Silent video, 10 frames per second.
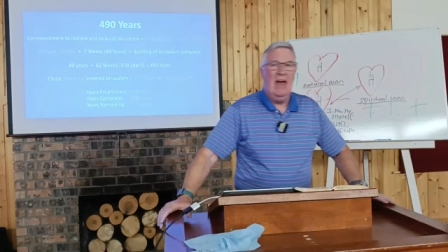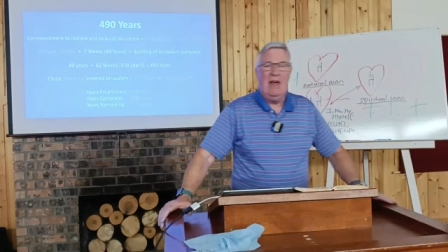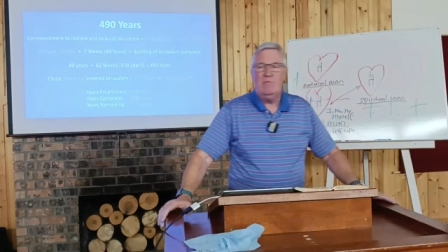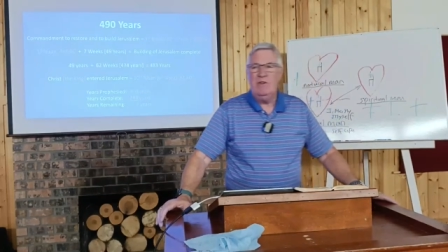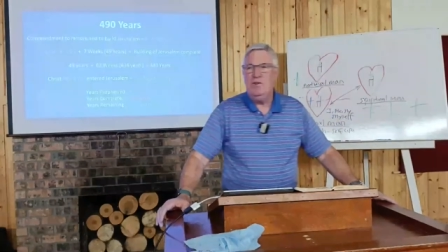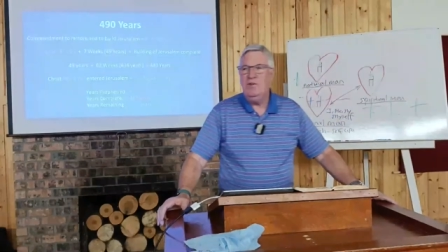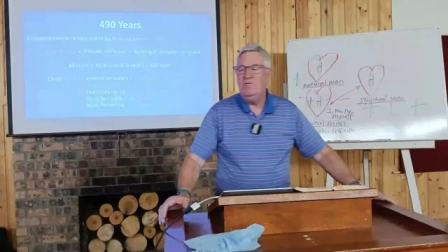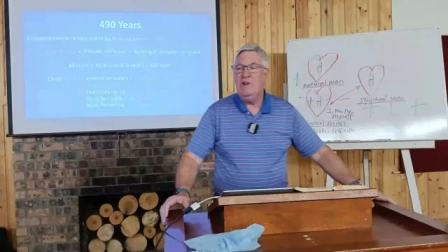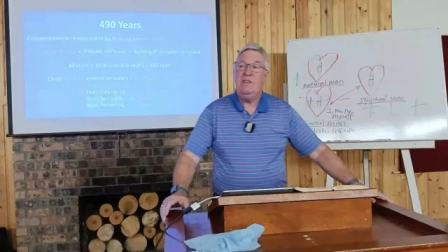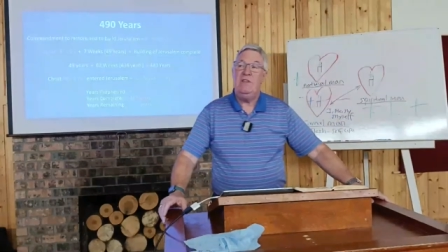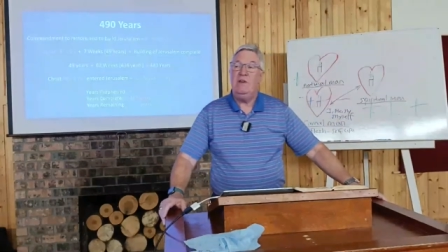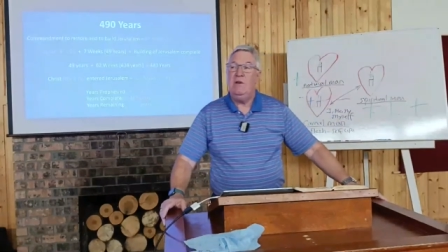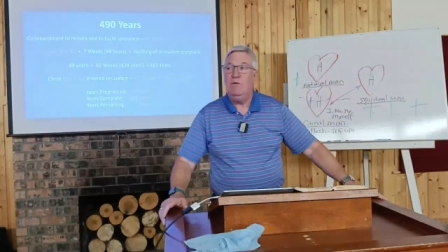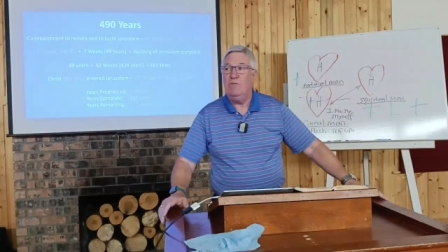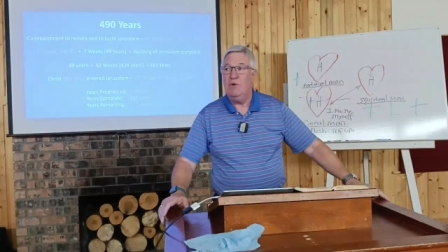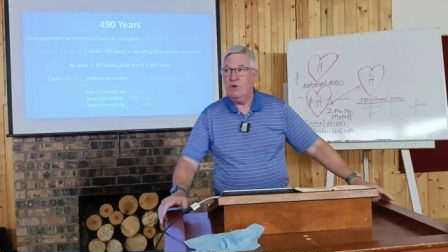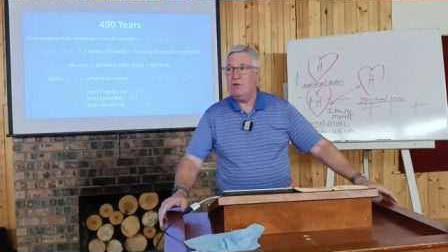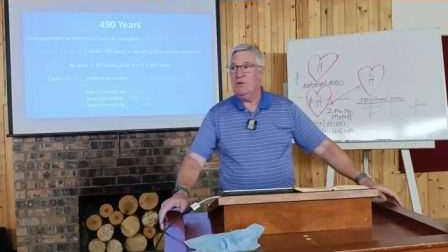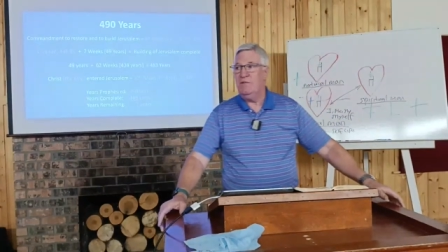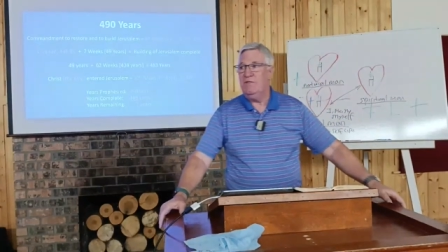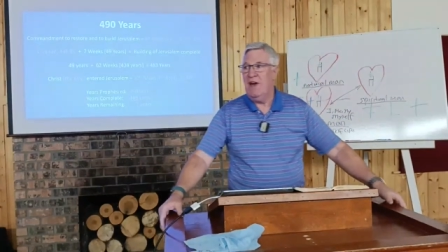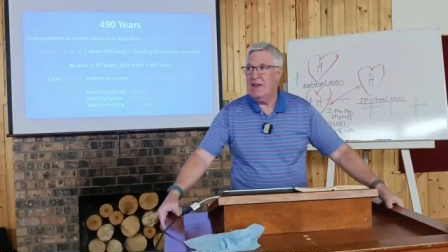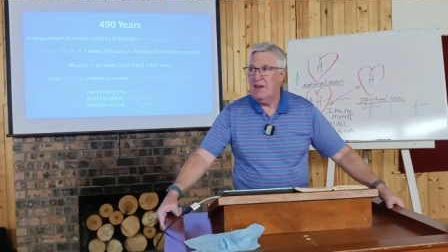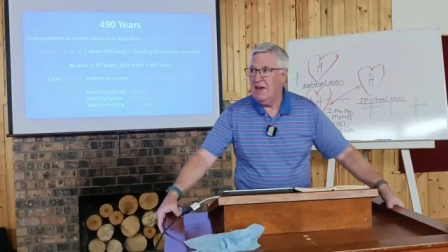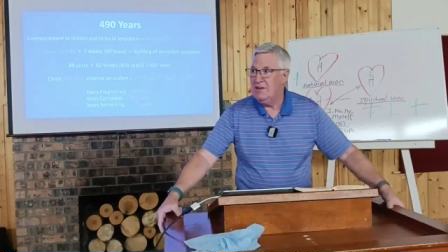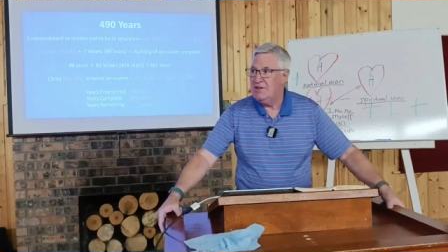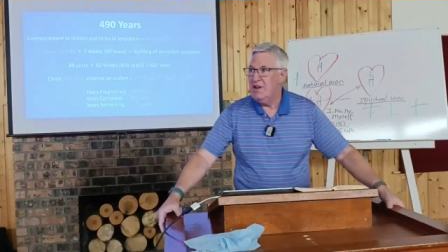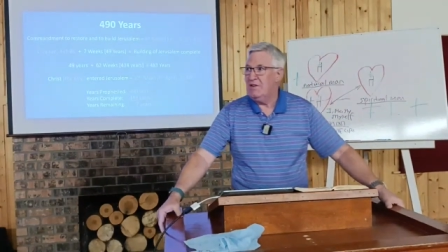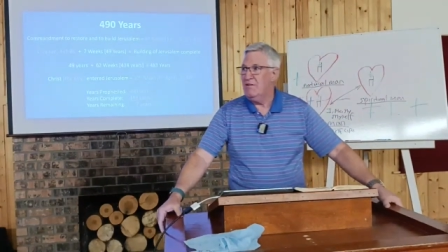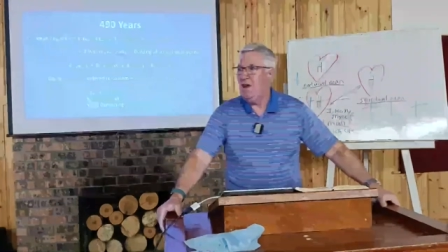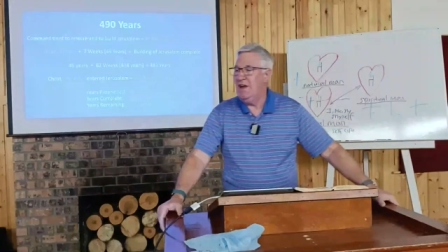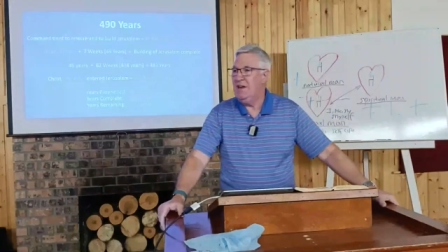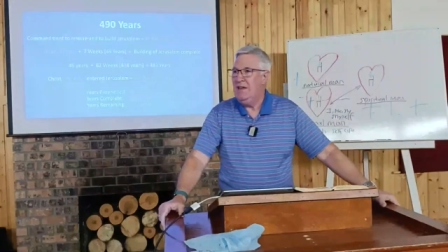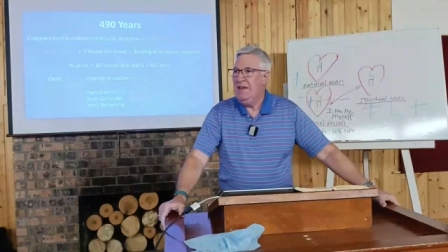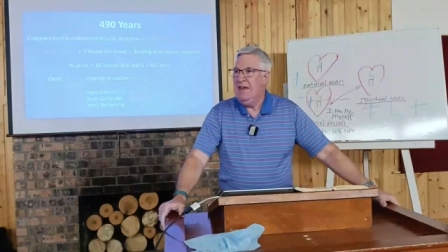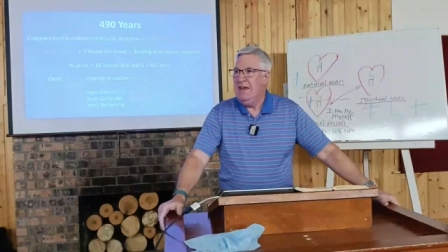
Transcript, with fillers: And when you read the books of Haggai and Zechariah,